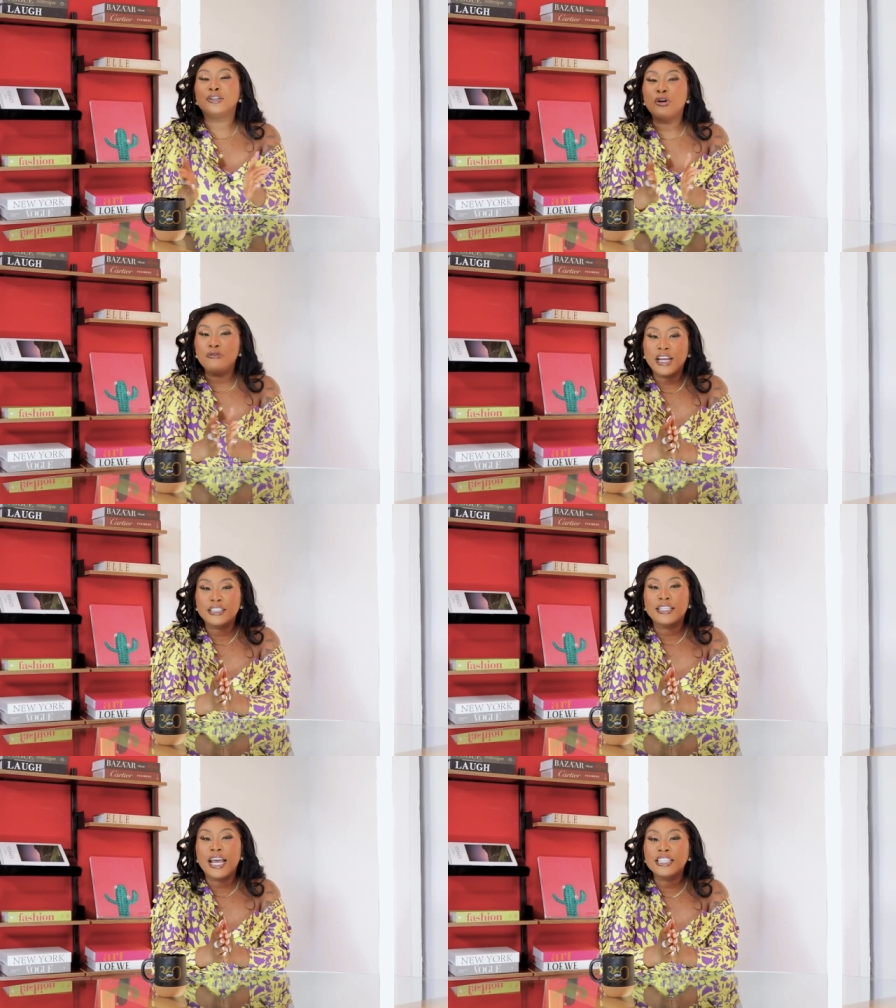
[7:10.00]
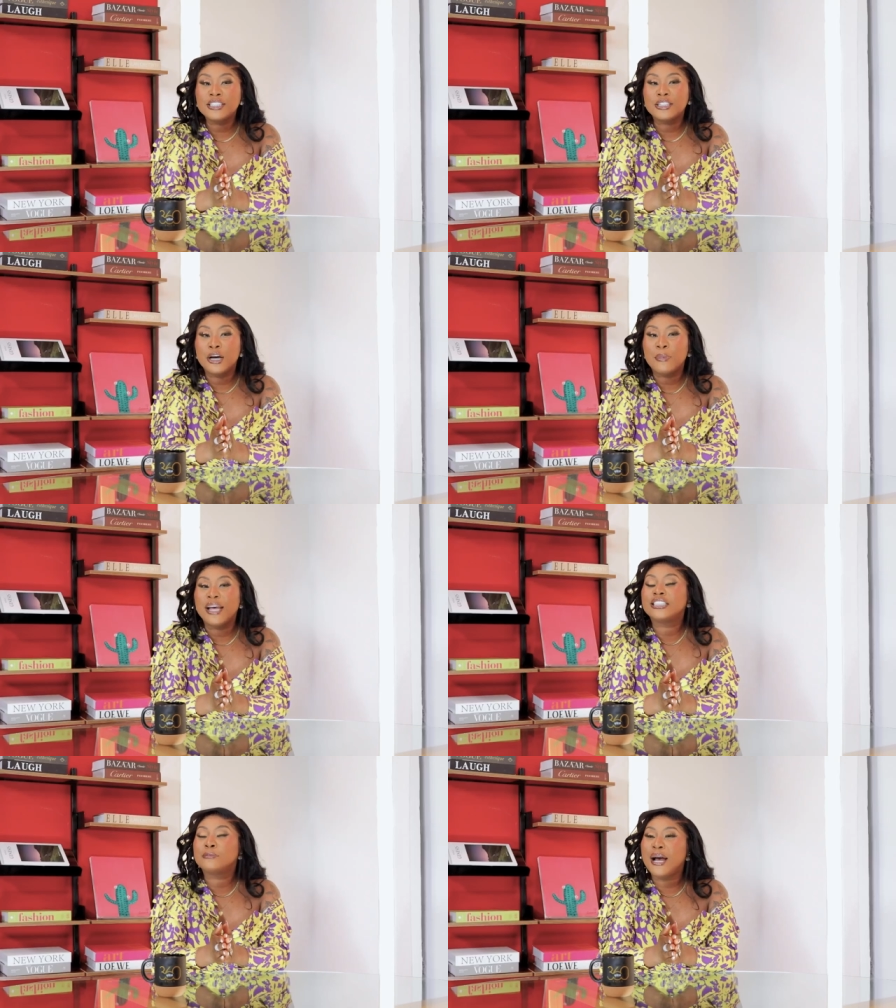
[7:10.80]
And don't forget to catch us up
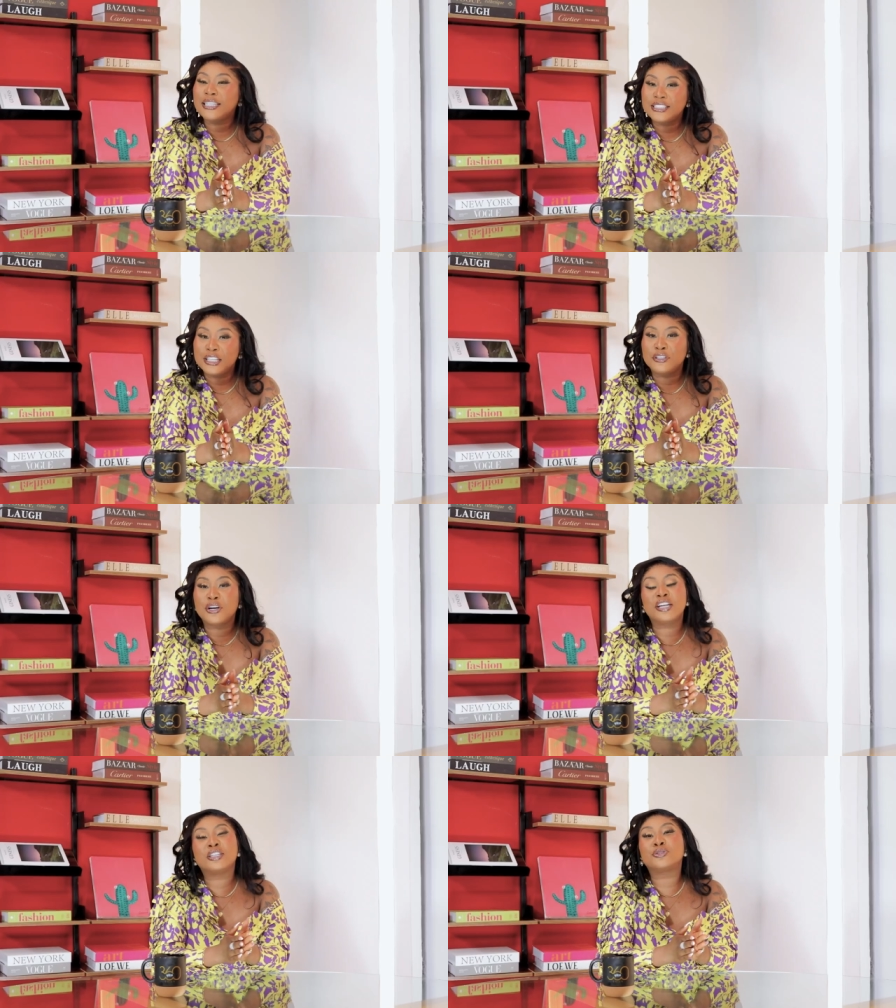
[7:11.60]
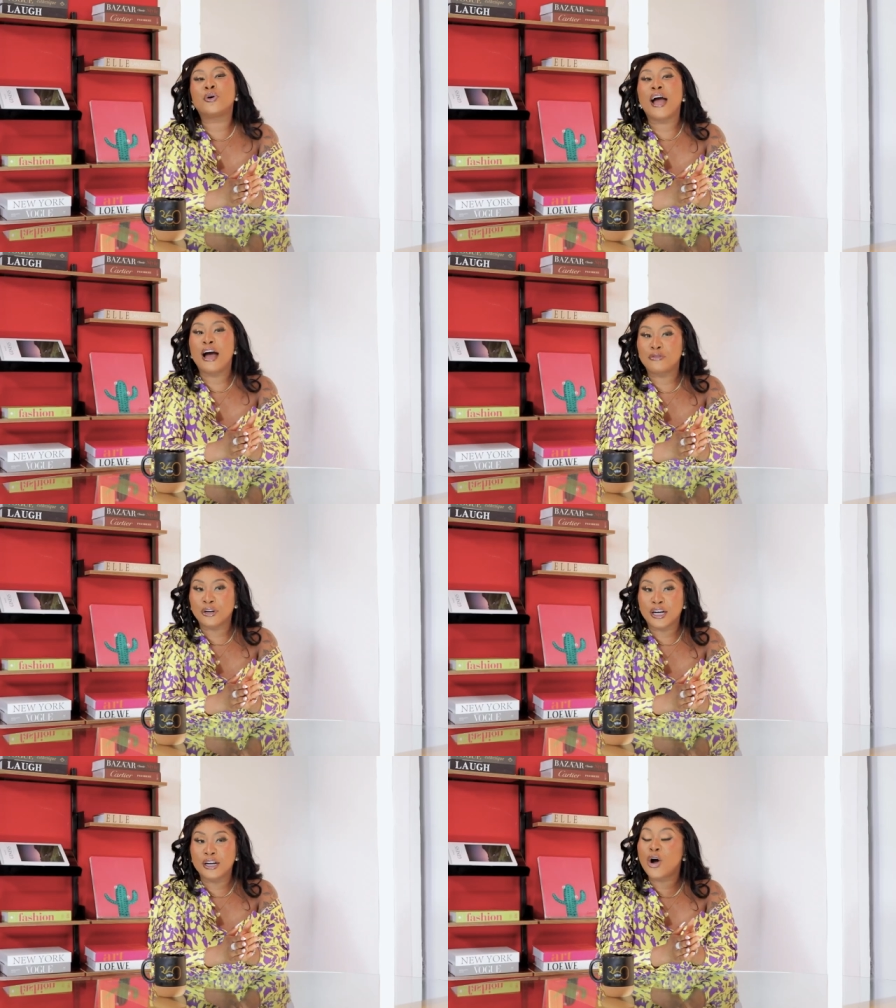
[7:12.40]
at Spice TV underscore
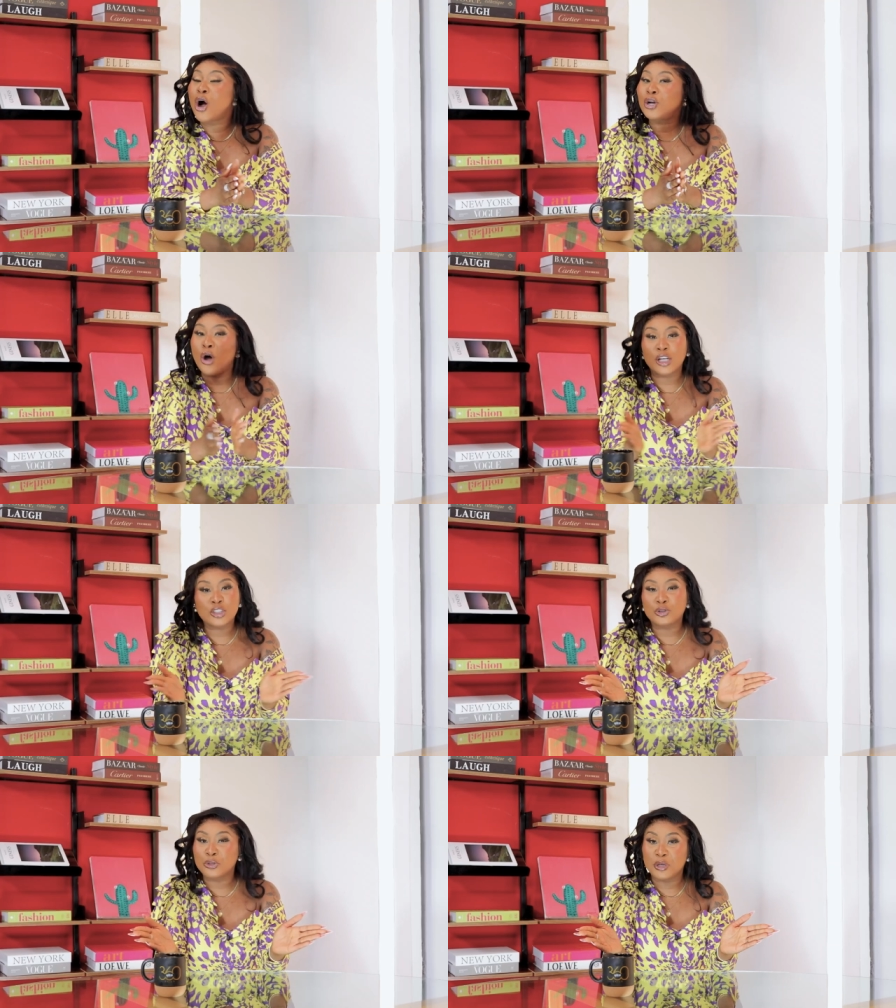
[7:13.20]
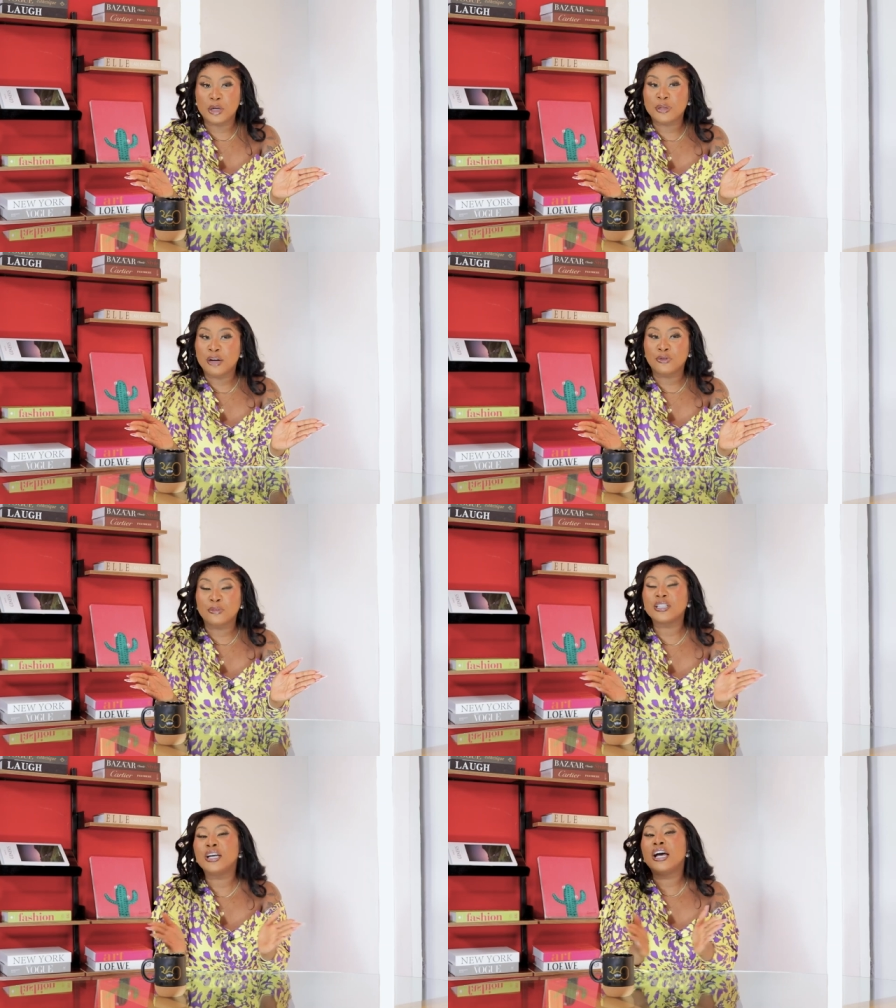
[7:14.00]
Africa on all social media
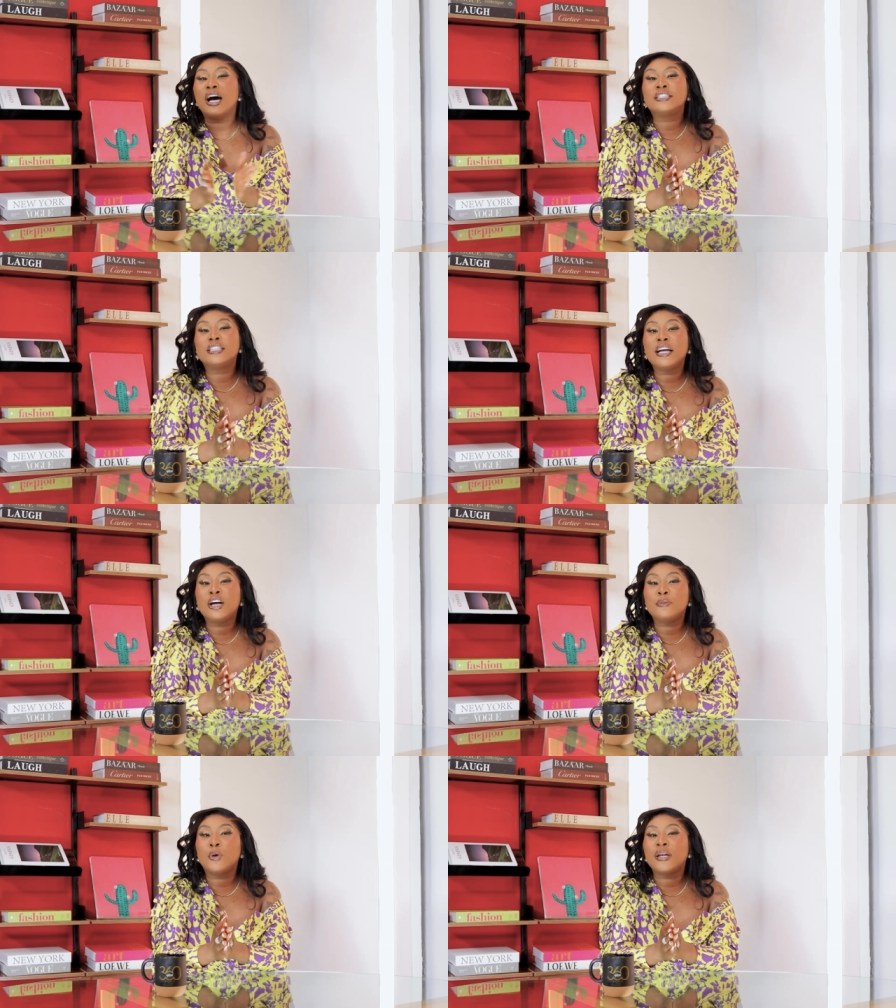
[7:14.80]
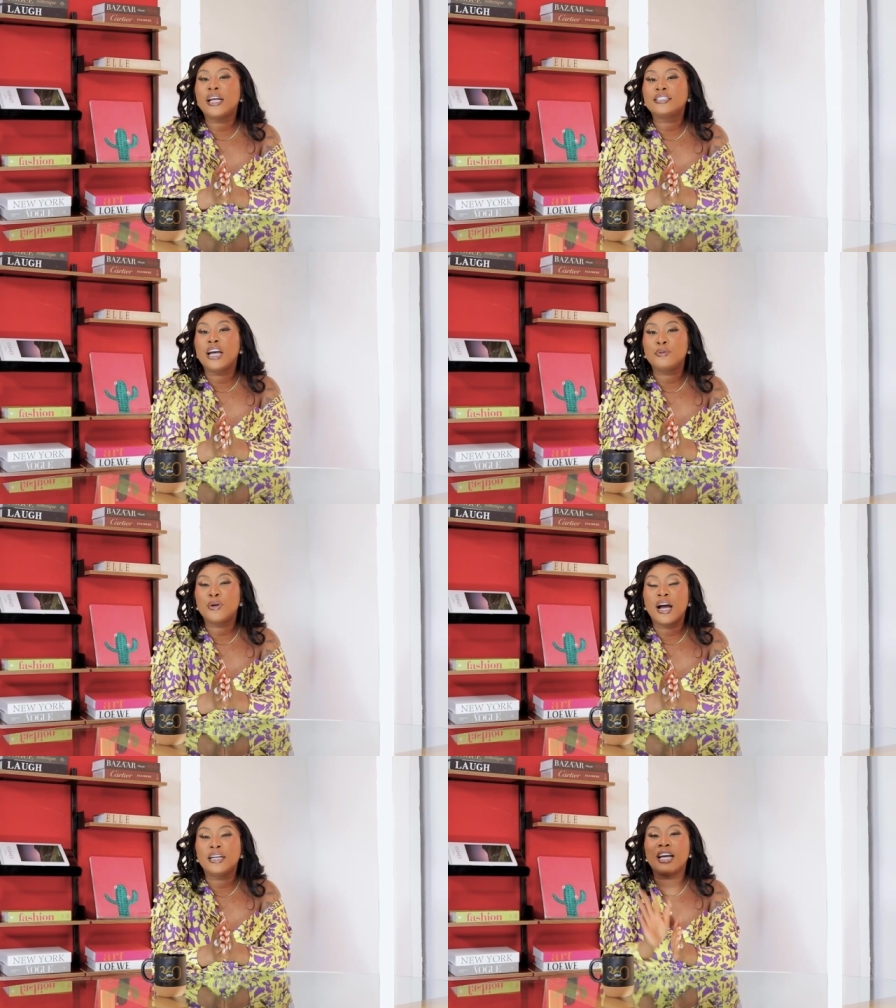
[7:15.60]
platforms. Until I come your way next time, you
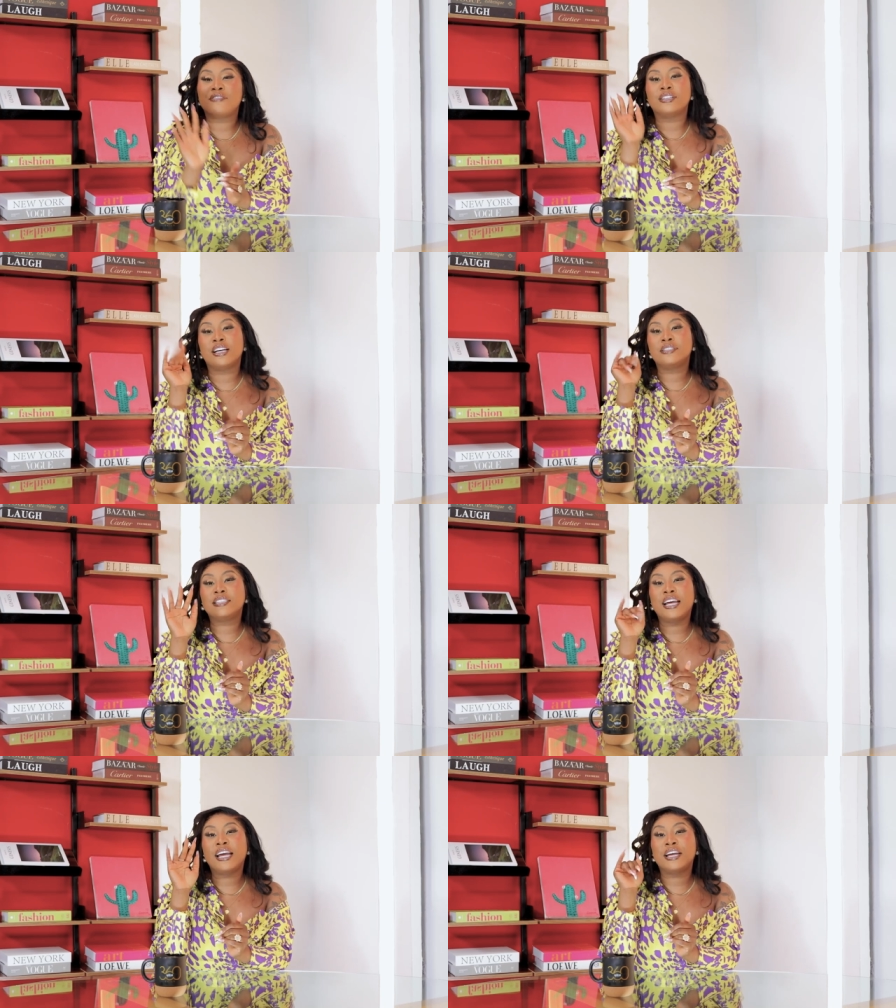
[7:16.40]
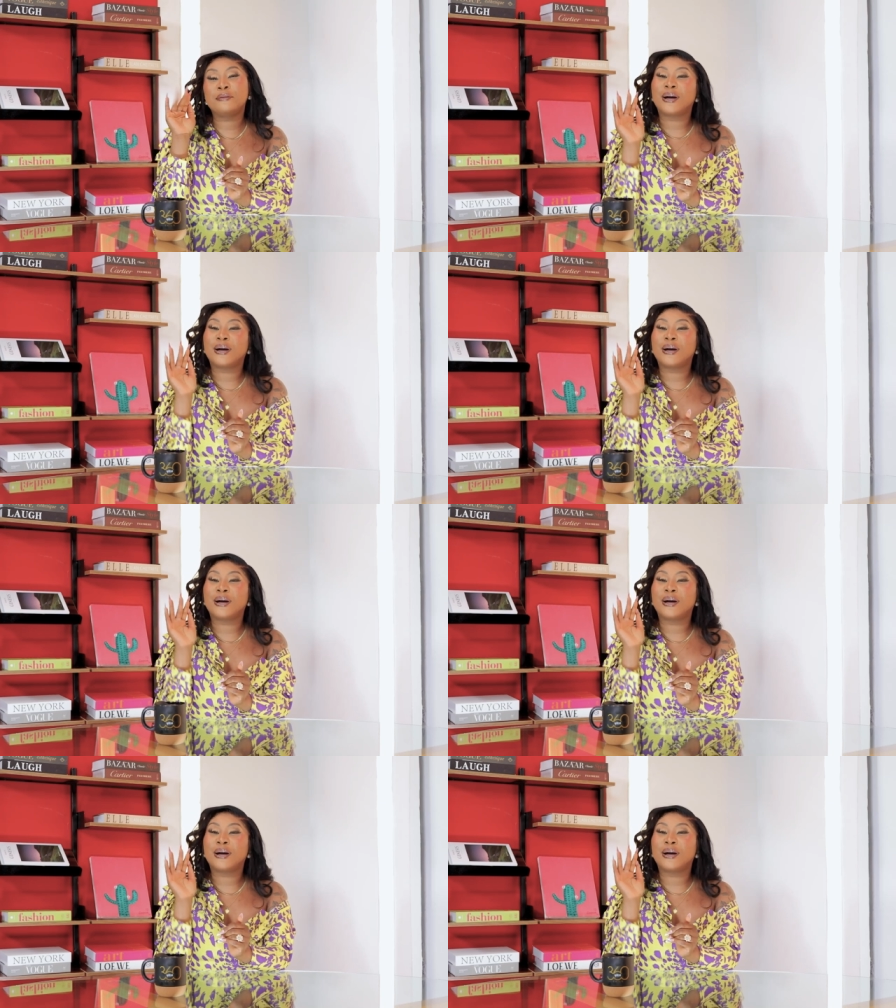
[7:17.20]
guys, have a lovely day.